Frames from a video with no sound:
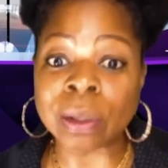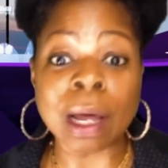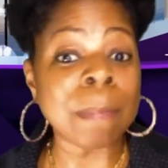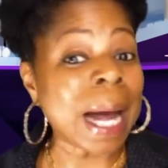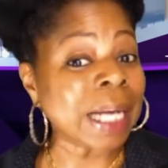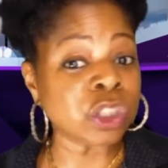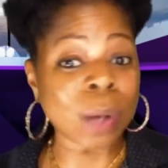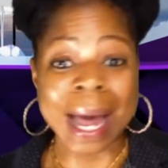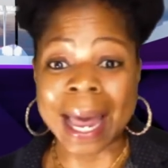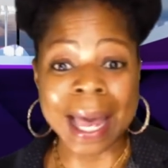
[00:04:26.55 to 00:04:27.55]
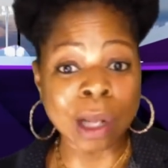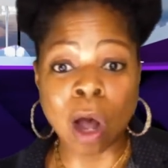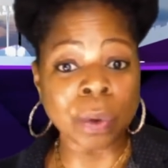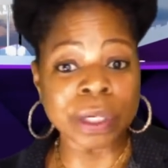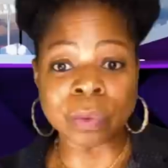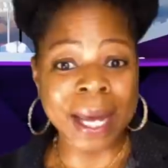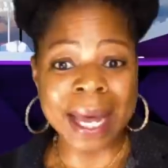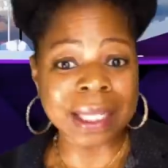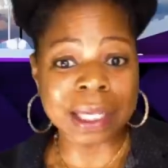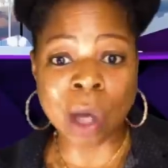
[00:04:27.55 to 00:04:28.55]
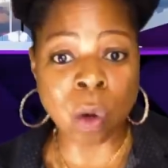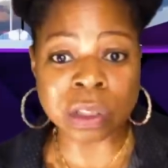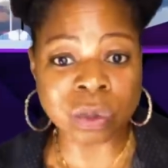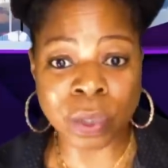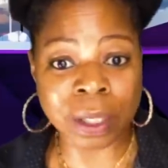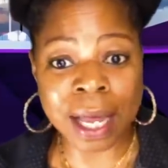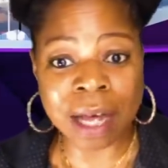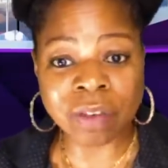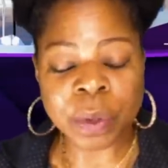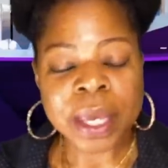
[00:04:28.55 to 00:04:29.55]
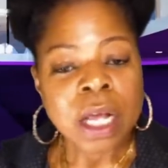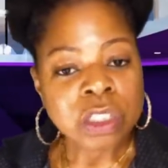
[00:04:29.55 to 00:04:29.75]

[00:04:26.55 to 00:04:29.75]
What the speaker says: Now, mind you, I had already read The Coldest Winter Ever.